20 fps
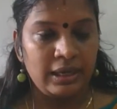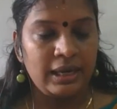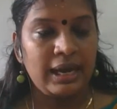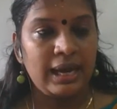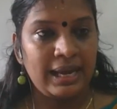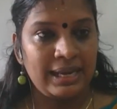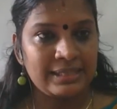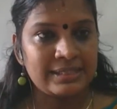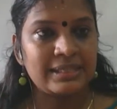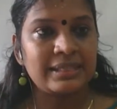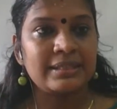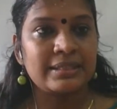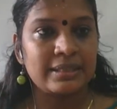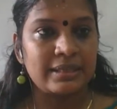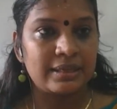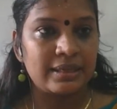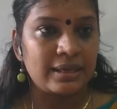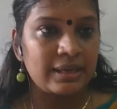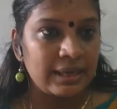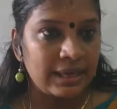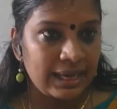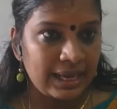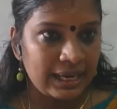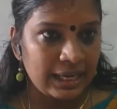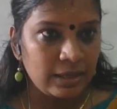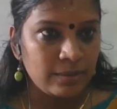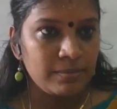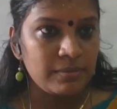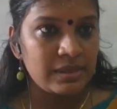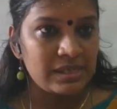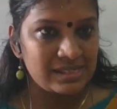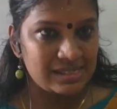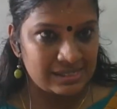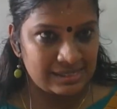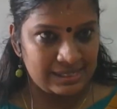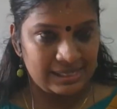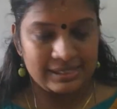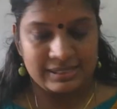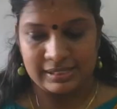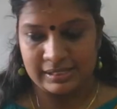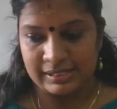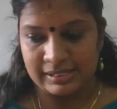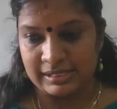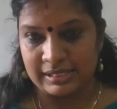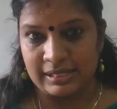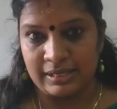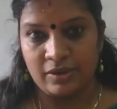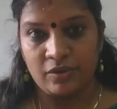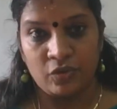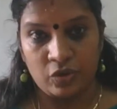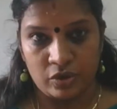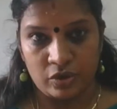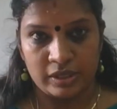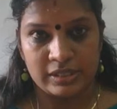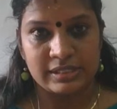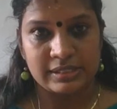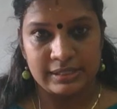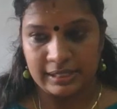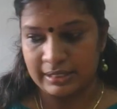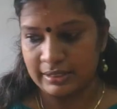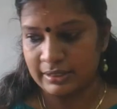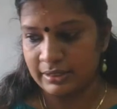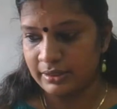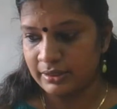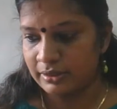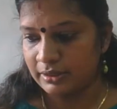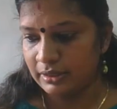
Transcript: As its name suggests, what is that?